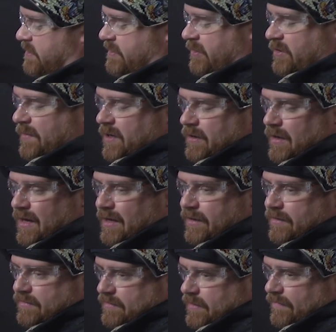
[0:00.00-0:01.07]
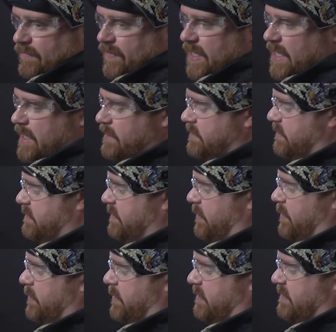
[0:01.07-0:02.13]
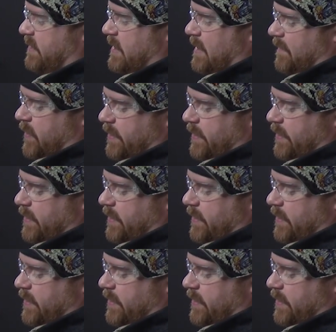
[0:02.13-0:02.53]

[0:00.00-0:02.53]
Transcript: is going to be a lot of, of heat, so you're going to see I'm